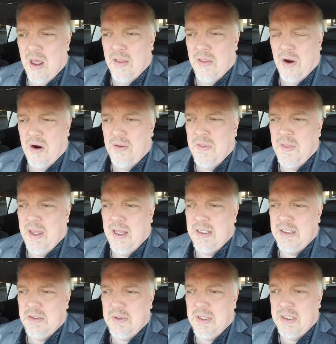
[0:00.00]
The hard thing
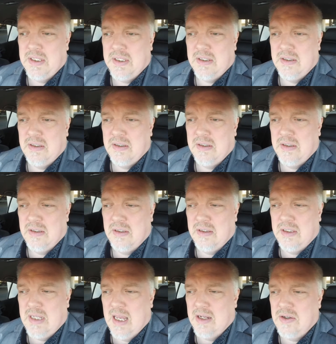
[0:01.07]
is with this
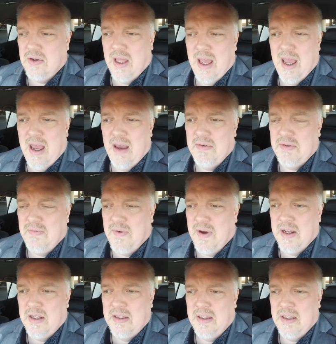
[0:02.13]
schedule I have is
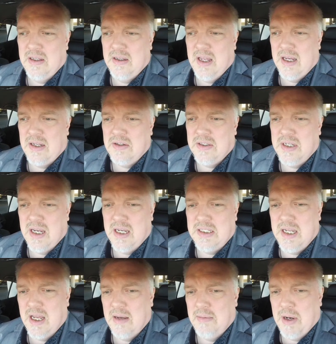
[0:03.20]
finding the exercise
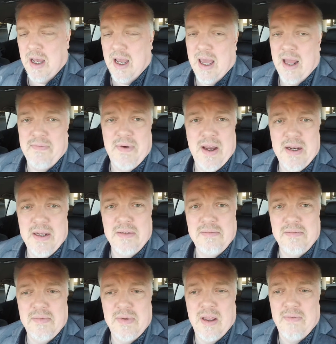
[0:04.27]
time, but I got to find it.
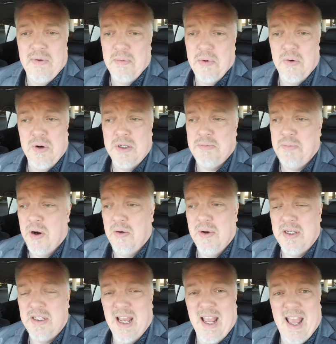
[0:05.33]
If I'm going to run a Spartan
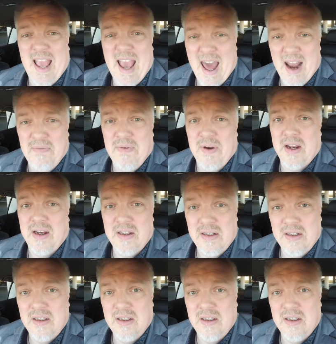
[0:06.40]
race, I got to find it.